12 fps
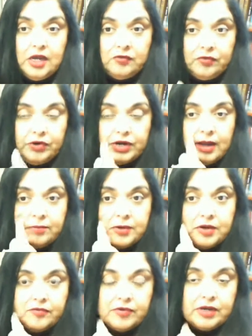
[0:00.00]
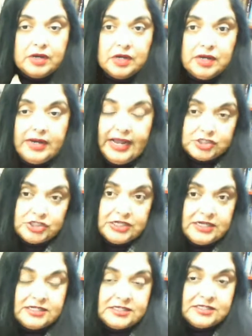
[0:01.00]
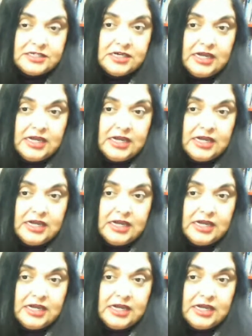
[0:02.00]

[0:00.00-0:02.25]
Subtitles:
for a couple of lectures,